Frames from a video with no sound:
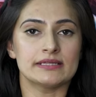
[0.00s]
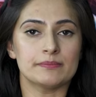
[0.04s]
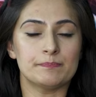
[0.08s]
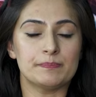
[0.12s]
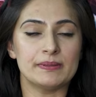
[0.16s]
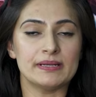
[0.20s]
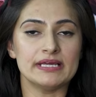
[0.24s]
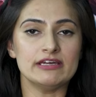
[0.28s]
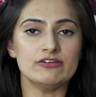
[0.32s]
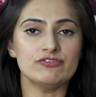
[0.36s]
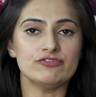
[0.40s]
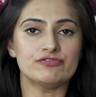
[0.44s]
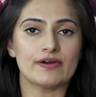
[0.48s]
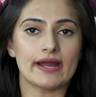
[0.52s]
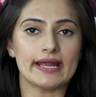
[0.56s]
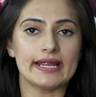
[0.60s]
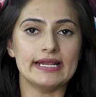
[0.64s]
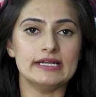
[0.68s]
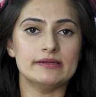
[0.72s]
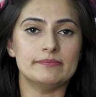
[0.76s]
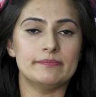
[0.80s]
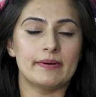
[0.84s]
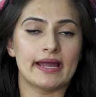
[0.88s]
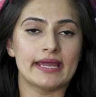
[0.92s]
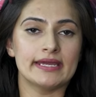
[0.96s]
the plea
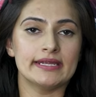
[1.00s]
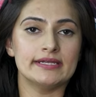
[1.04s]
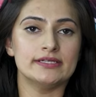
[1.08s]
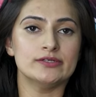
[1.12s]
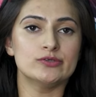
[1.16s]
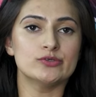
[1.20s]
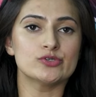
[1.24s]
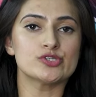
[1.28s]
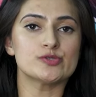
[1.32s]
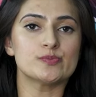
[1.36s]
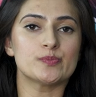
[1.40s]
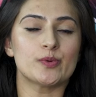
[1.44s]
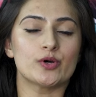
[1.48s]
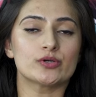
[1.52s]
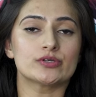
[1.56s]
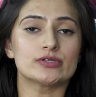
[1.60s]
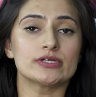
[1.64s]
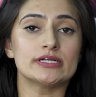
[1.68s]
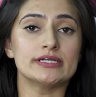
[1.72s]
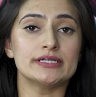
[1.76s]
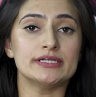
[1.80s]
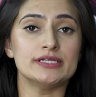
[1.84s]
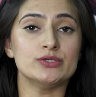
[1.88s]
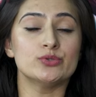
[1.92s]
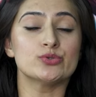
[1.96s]
filed by news portal
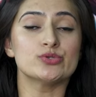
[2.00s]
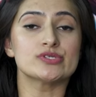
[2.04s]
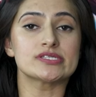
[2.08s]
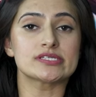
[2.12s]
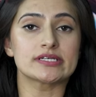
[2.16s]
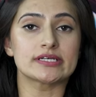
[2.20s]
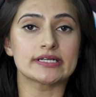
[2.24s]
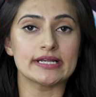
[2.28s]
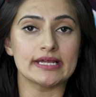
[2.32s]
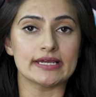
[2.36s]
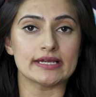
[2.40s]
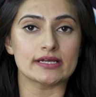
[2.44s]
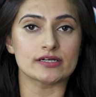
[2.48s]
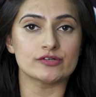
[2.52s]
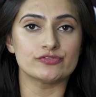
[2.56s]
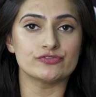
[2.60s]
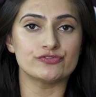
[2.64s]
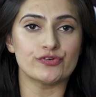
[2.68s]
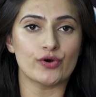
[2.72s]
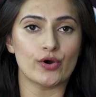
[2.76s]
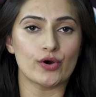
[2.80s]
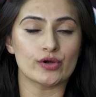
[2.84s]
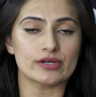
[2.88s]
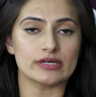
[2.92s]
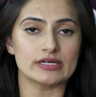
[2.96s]
NewsClick
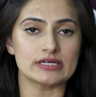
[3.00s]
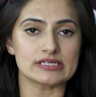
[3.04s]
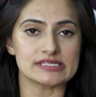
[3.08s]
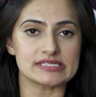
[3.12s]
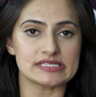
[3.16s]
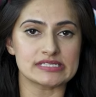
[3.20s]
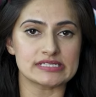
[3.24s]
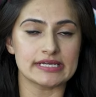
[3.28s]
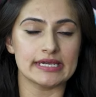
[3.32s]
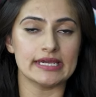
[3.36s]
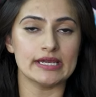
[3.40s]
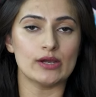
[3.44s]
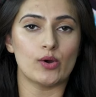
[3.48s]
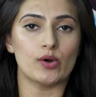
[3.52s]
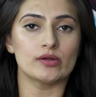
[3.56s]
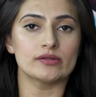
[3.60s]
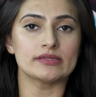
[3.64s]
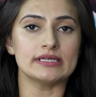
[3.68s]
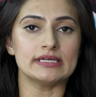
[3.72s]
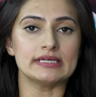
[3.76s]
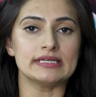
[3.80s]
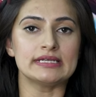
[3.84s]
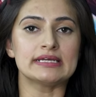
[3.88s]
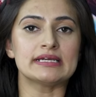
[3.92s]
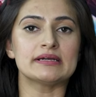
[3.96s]
for a stay on
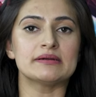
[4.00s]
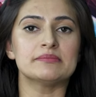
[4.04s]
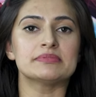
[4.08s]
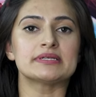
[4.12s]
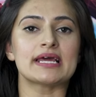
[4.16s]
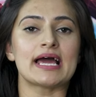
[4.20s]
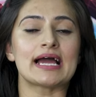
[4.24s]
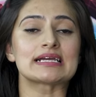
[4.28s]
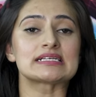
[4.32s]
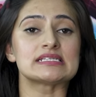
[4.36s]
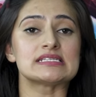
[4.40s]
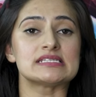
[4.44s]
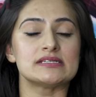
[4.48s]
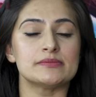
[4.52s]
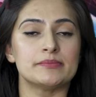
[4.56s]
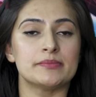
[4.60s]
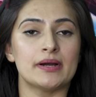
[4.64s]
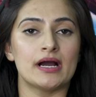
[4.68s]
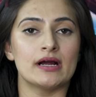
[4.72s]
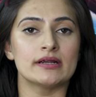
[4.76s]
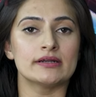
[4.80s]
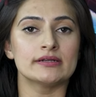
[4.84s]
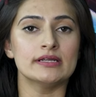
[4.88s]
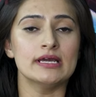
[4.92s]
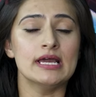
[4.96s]
the income tax
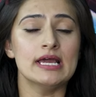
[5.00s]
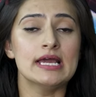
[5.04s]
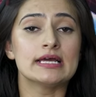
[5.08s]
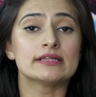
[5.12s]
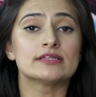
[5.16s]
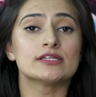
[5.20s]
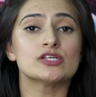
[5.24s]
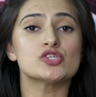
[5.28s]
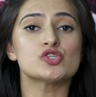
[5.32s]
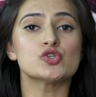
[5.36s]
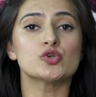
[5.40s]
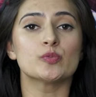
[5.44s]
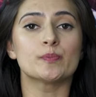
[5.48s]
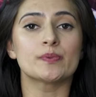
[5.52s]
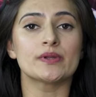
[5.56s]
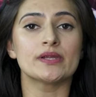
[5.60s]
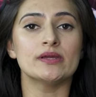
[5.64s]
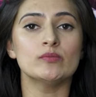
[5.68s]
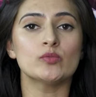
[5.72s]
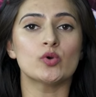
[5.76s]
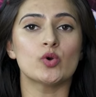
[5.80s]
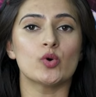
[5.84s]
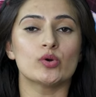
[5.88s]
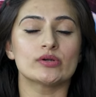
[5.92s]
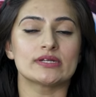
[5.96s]
demand, the
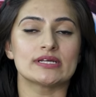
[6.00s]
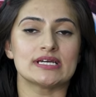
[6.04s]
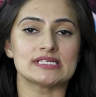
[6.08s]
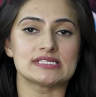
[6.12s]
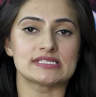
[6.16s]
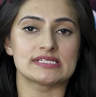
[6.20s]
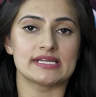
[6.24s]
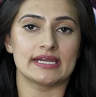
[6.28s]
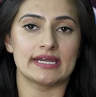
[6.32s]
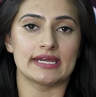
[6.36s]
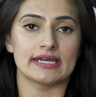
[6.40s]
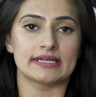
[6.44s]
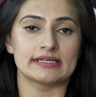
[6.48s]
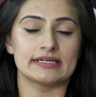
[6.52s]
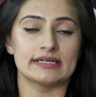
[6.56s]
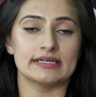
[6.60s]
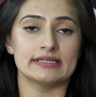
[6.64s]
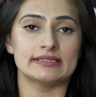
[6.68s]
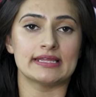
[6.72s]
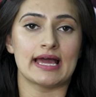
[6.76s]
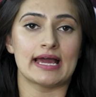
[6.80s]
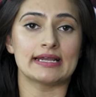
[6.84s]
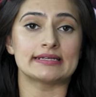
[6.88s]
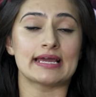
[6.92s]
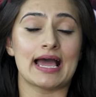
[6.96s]
Supreme Court has
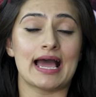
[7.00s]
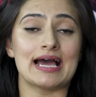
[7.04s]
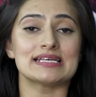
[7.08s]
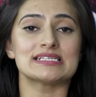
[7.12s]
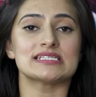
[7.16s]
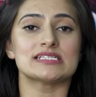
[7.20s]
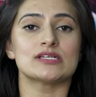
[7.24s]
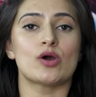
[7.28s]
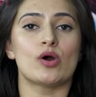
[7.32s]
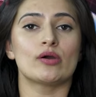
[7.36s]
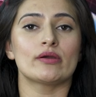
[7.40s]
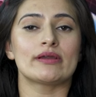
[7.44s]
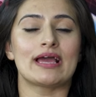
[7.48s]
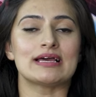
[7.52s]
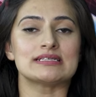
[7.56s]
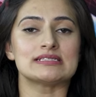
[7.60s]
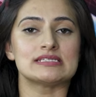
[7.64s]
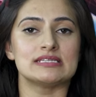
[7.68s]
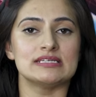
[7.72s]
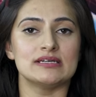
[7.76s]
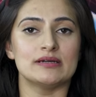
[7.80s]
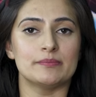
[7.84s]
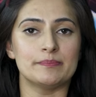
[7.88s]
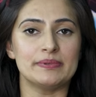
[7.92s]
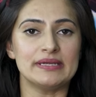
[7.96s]
directed that as long as
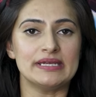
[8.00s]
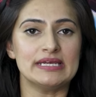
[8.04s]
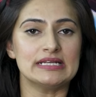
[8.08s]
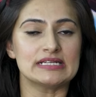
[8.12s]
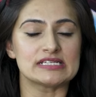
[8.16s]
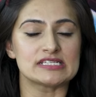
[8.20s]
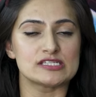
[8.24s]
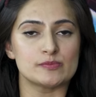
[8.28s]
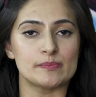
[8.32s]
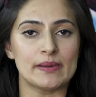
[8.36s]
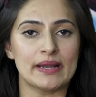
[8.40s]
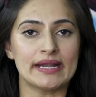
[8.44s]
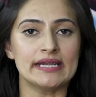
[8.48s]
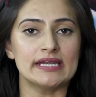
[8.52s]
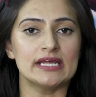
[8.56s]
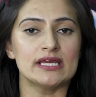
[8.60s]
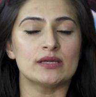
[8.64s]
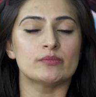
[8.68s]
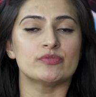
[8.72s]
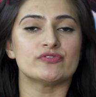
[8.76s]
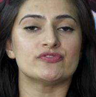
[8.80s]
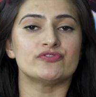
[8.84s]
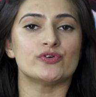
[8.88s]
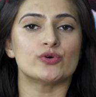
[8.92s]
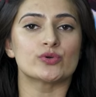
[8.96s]
the appeal is
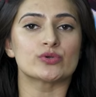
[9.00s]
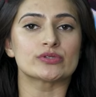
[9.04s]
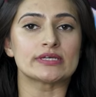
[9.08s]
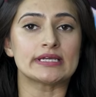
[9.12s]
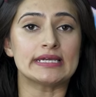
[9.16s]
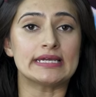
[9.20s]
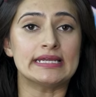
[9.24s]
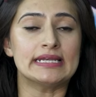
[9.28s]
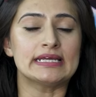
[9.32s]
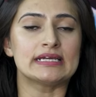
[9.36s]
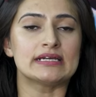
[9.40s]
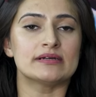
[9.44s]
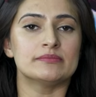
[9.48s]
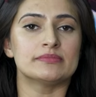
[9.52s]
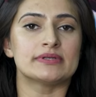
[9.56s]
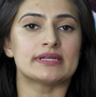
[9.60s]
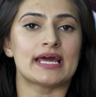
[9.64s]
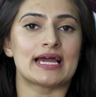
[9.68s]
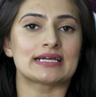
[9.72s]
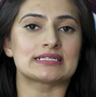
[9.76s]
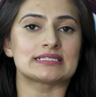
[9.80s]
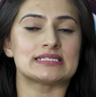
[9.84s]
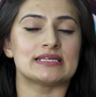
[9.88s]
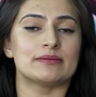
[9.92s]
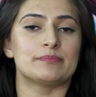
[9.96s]
pending before the Income
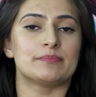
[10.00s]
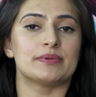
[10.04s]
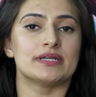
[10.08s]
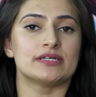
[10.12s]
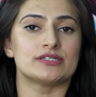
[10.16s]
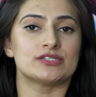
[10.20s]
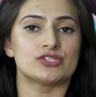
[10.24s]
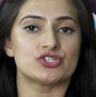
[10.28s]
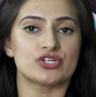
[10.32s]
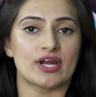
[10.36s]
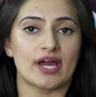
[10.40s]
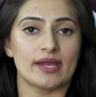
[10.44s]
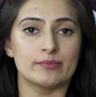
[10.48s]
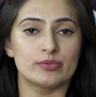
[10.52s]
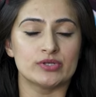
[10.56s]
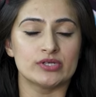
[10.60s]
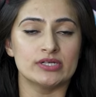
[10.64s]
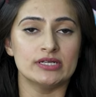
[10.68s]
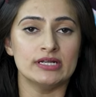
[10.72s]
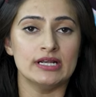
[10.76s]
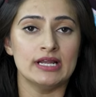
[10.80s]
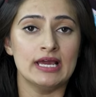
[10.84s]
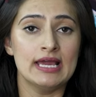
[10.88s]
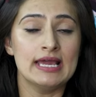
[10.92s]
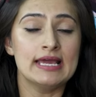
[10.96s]
Tax Appellate
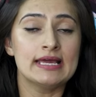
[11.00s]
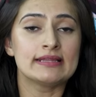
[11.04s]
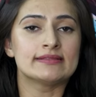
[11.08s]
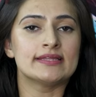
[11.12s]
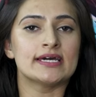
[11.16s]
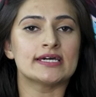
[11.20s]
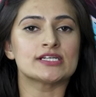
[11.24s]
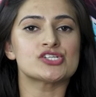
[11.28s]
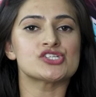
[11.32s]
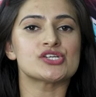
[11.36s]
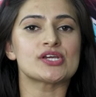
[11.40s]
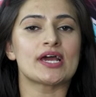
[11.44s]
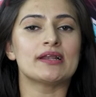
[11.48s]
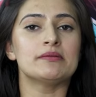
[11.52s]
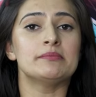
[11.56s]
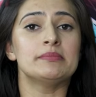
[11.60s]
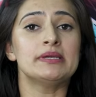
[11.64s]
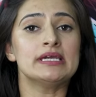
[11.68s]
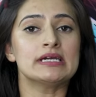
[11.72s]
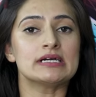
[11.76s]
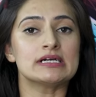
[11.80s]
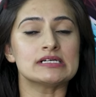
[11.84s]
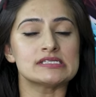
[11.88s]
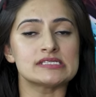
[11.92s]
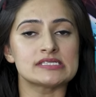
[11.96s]
Tribunal, there shall
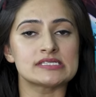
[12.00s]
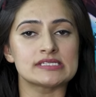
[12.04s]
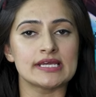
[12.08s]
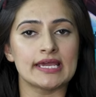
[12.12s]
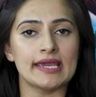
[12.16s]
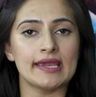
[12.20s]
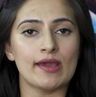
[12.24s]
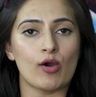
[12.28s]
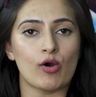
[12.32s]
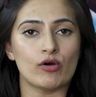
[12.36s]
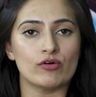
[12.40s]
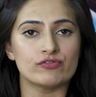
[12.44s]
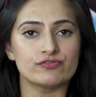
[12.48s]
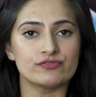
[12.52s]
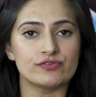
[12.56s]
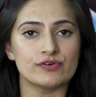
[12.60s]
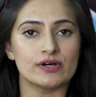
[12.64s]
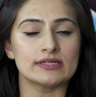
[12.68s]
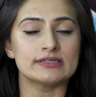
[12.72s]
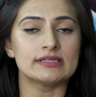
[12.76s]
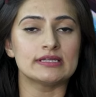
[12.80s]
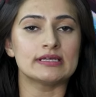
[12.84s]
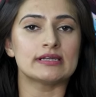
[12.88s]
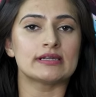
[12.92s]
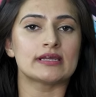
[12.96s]
be a stay of
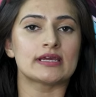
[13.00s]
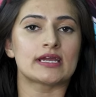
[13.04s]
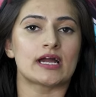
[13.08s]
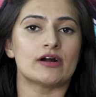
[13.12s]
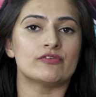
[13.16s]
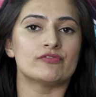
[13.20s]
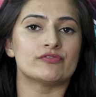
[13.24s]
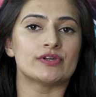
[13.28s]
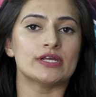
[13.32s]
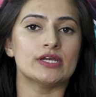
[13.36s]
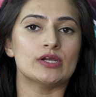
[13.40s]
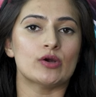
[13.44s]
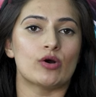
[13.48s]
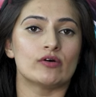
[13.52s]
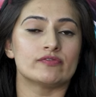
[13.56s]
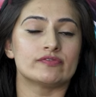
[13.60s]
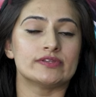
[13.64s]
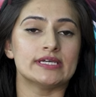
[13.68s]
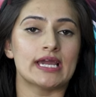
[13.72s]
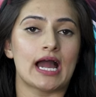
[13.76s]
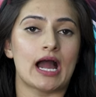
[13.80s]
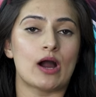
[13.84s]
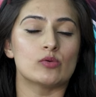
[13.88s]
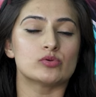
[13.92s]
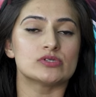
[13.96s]
further recovery of
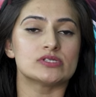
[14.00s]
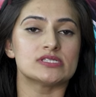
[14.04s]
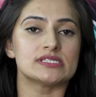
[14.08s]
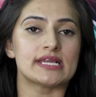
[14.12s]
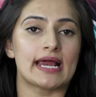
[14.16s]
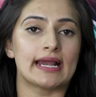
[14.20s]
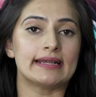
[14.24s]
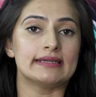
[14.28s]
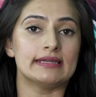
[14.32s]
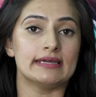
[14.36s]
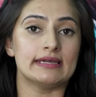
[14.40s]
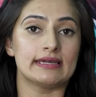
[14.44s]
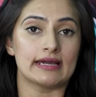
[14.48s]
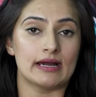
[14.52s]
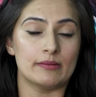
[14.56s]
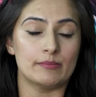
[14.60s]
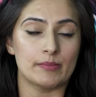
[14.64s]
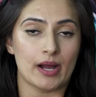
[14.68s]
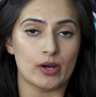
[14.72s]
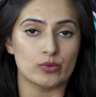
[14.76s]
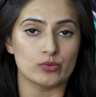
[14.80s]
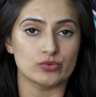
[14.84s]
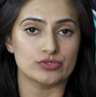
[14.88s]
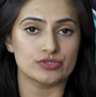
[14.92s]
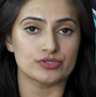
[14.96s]
the outstanding
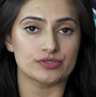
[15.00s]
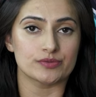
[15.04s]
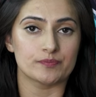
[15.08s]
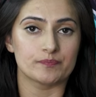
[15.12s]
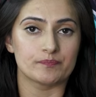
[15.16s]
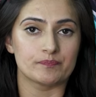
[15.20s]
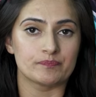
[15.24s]
amount.